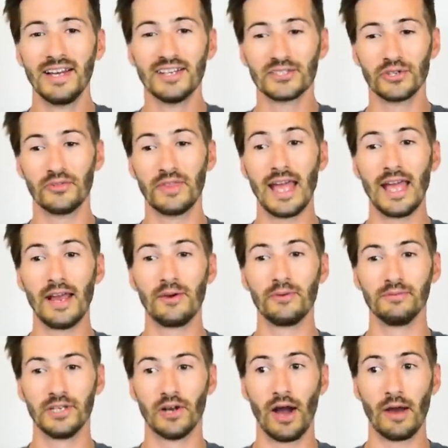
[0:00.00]
So they,
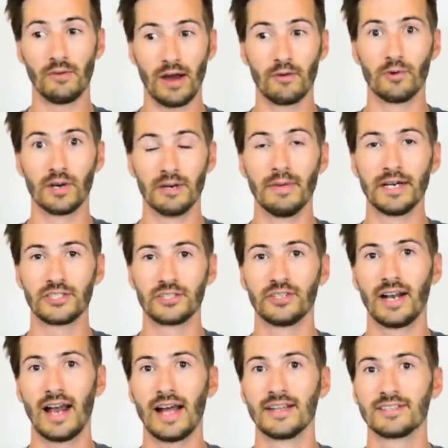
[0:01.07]
you know, I wanted to make sure
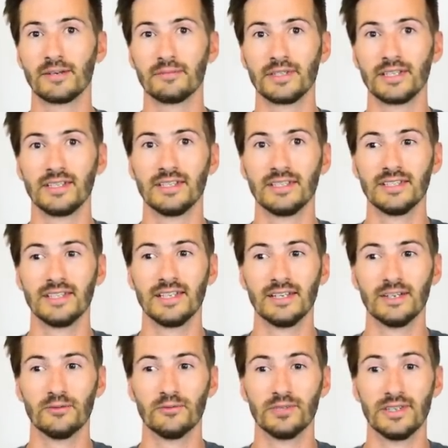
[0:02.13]
that I had something
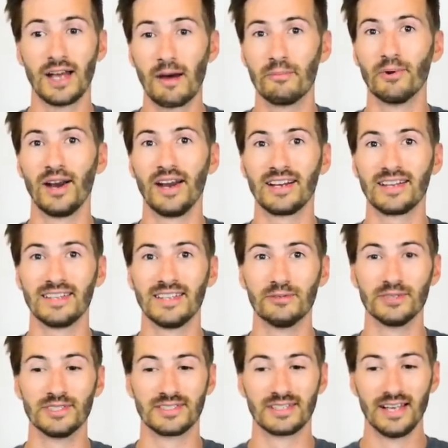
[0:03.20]
that would not break and that
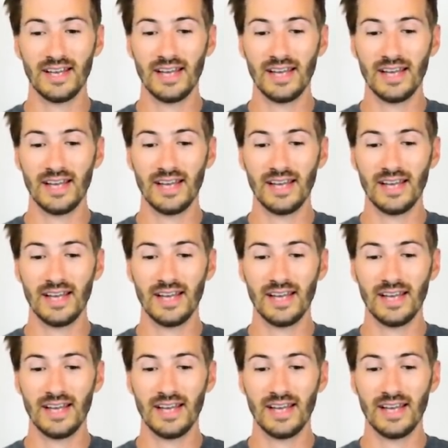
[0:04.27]
was